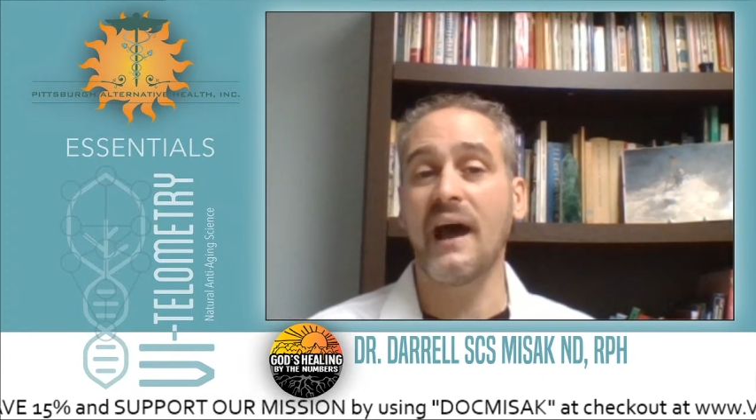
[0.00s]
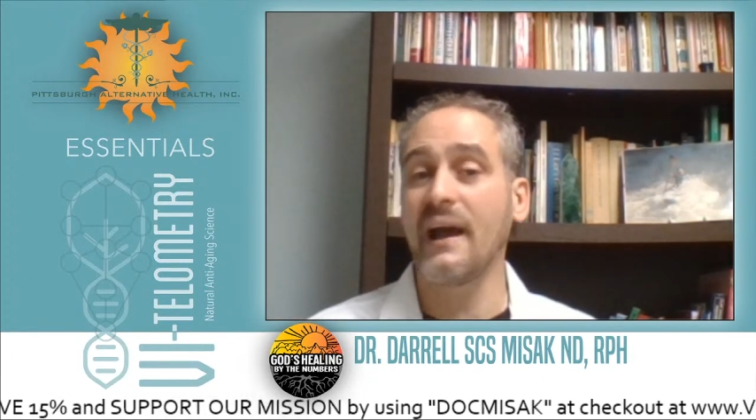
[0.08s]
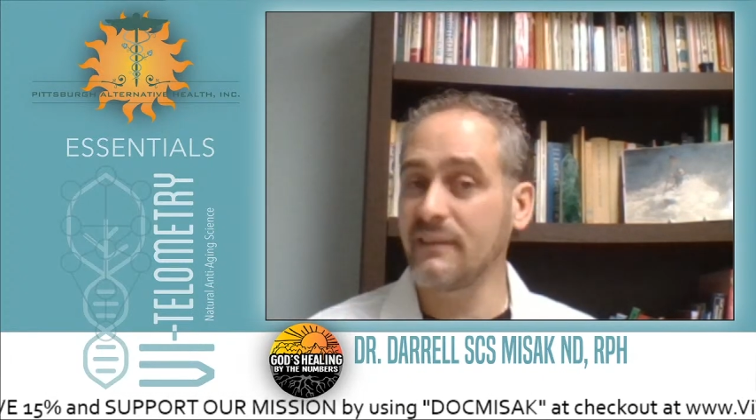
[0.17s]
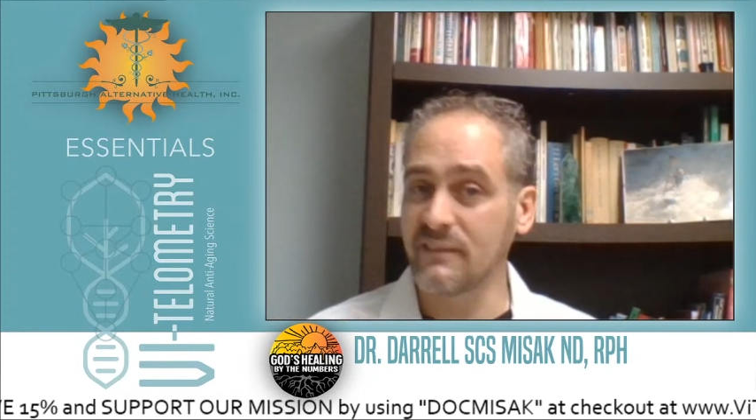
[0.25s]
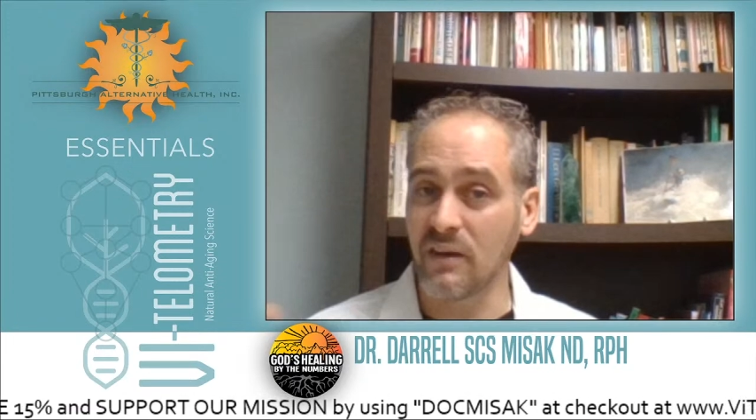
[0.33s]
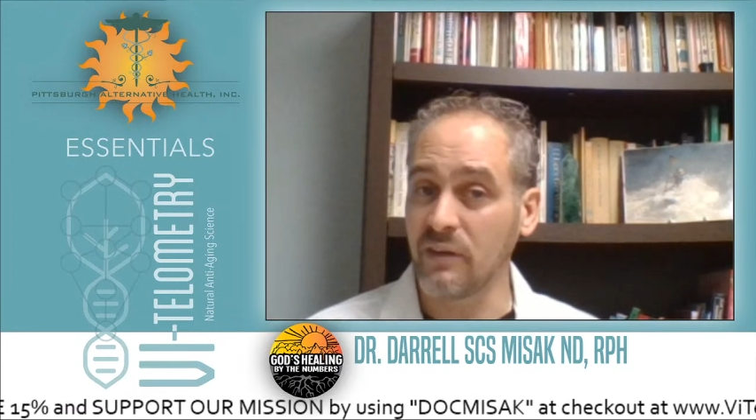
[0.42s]
I
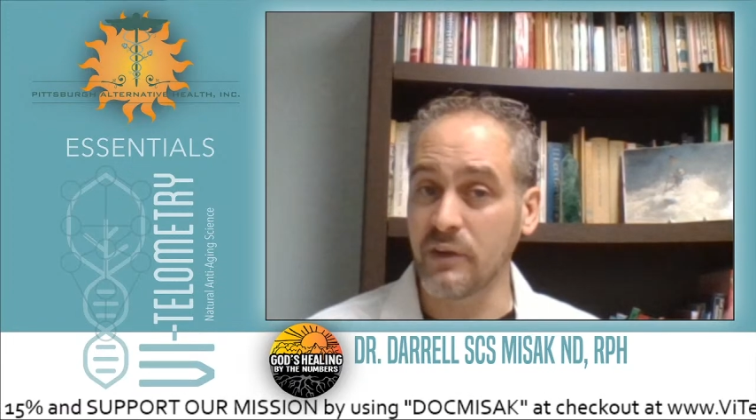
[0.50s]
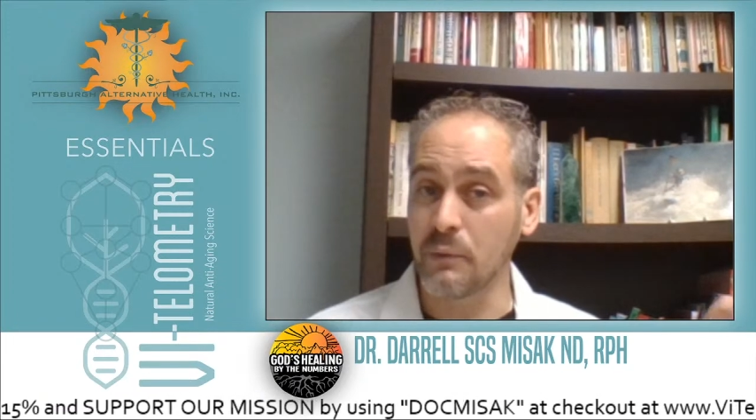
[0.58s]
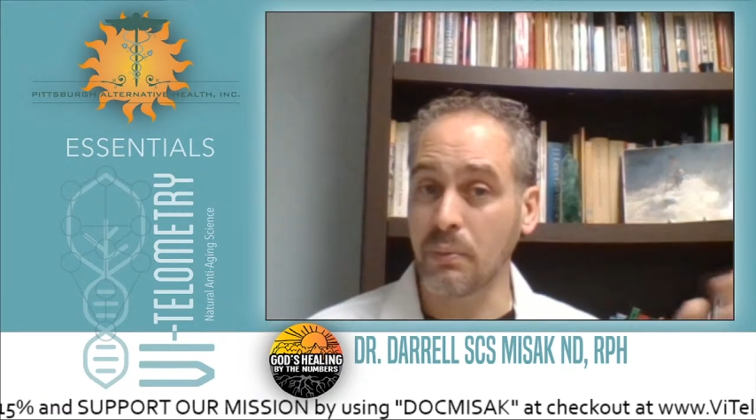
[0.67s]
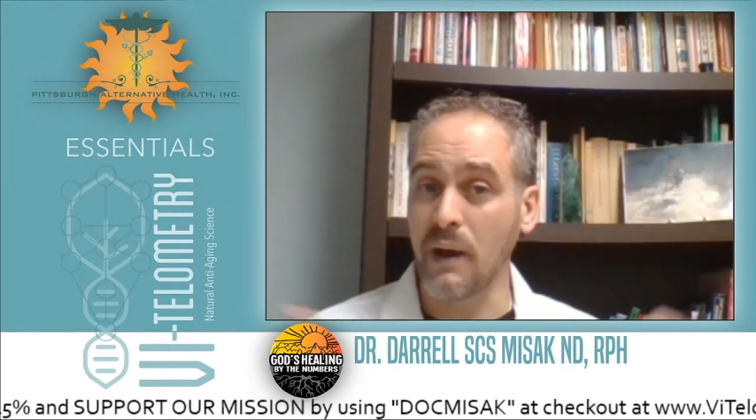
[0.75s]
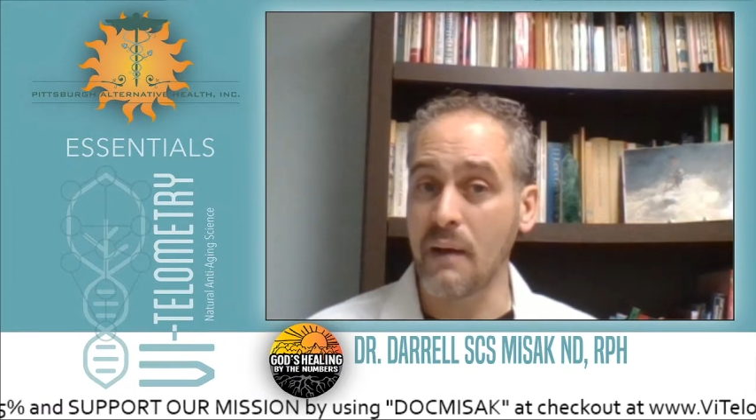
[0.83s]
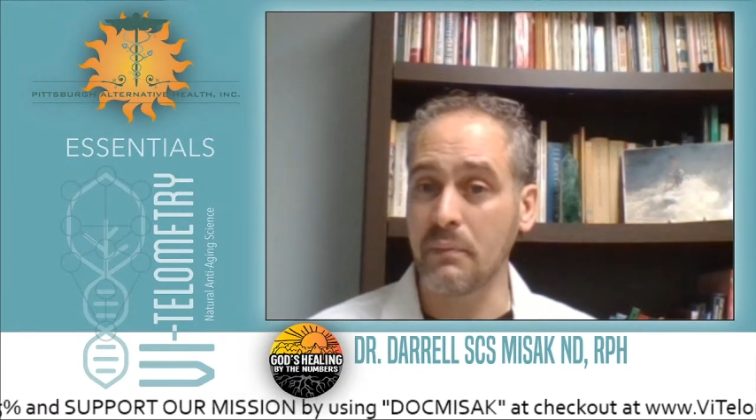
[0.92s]
saw no
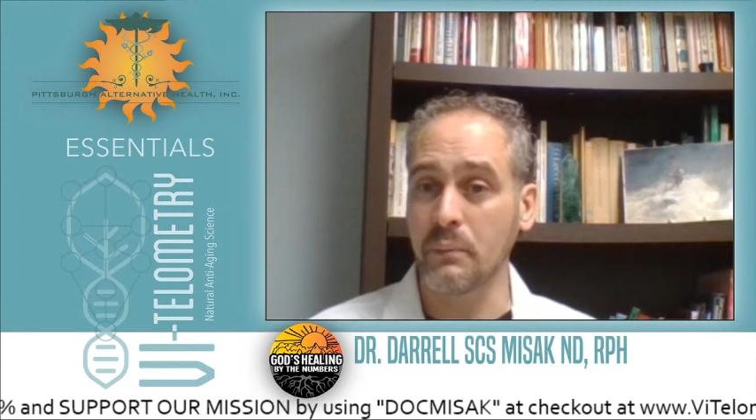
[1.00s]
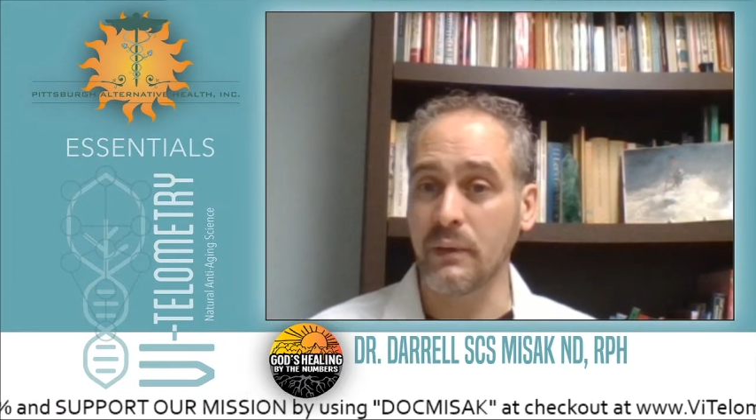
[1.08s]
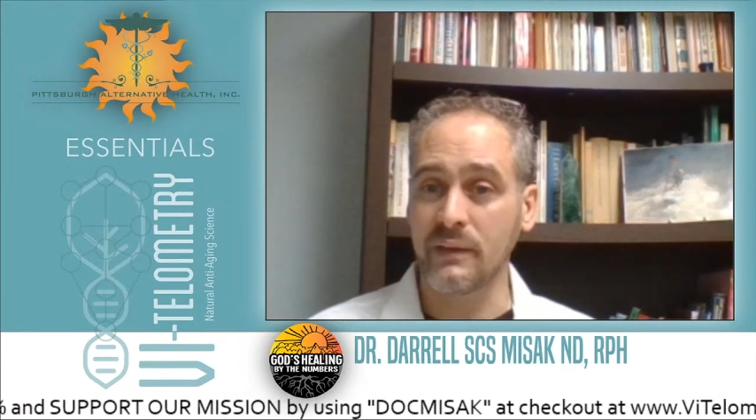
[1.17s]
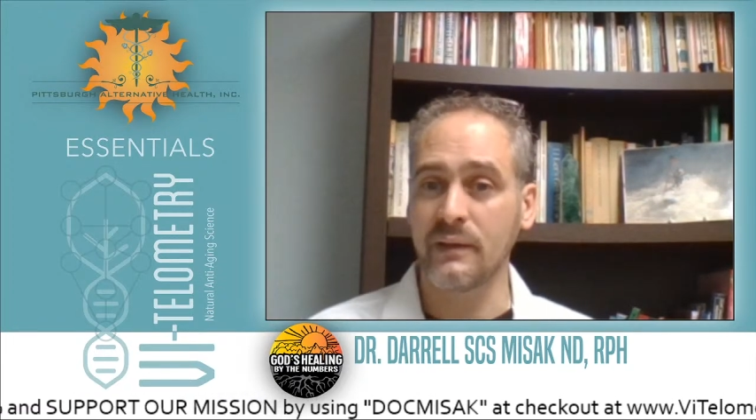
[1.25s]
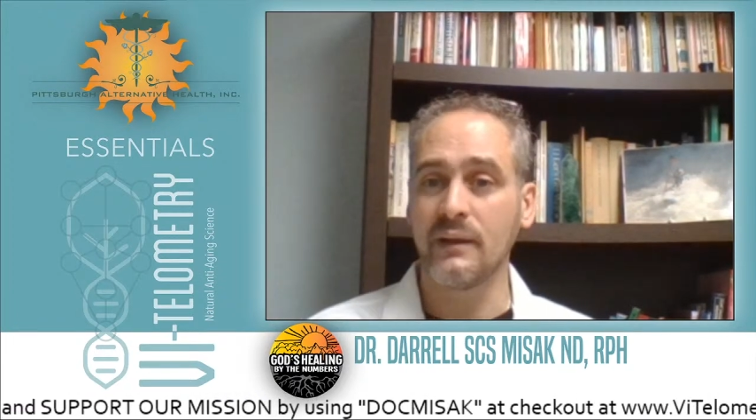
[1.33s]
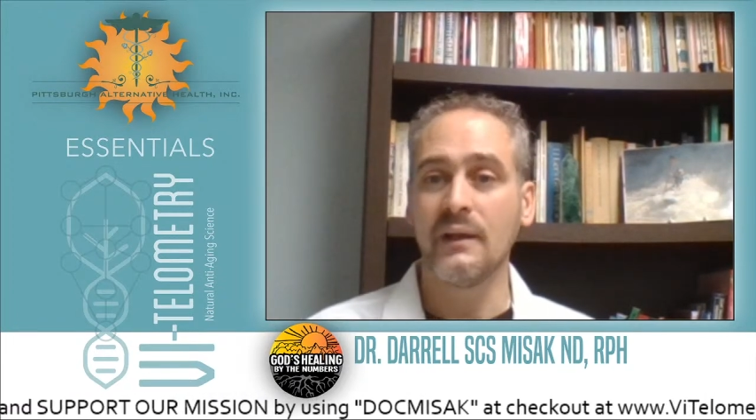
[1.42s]
problem
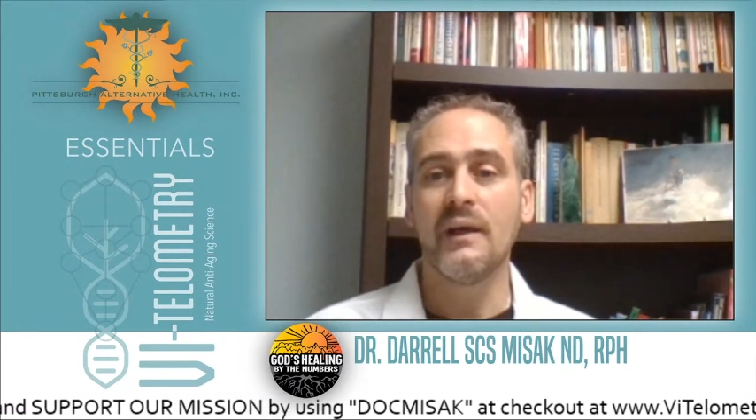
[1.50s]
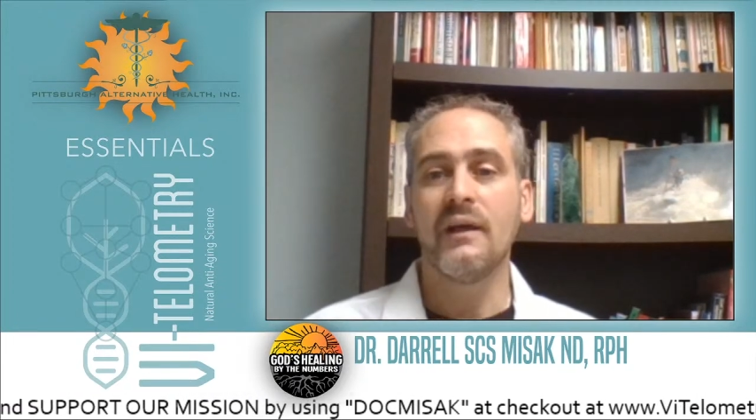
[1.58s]
with it.